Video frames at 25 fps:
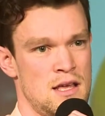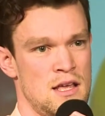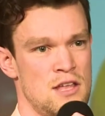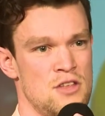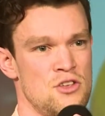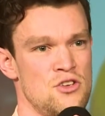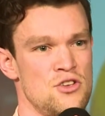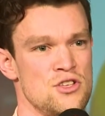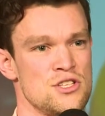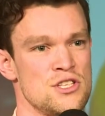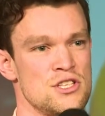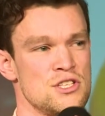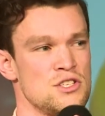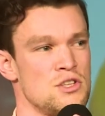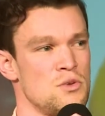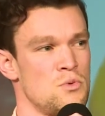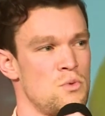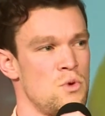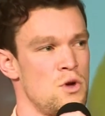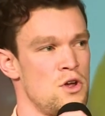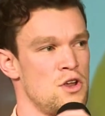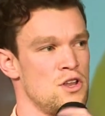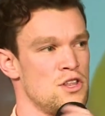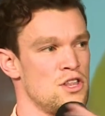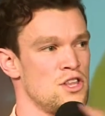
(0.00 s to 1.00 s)
It uses
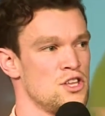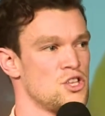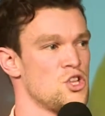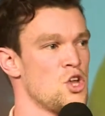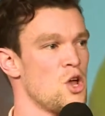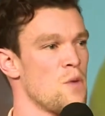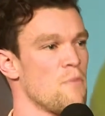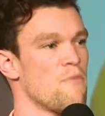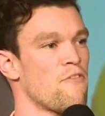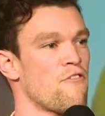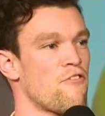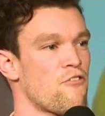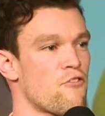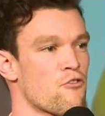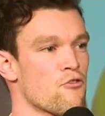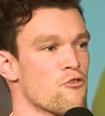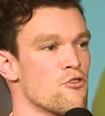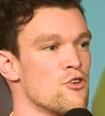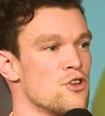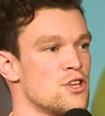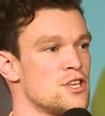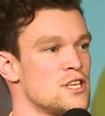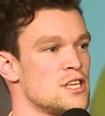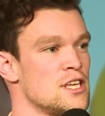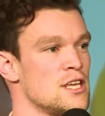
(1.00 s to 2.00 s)
the term
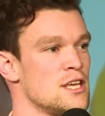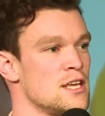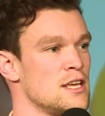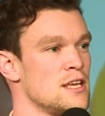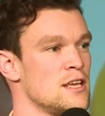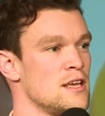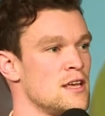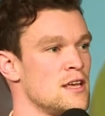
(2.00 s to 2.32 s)
fruit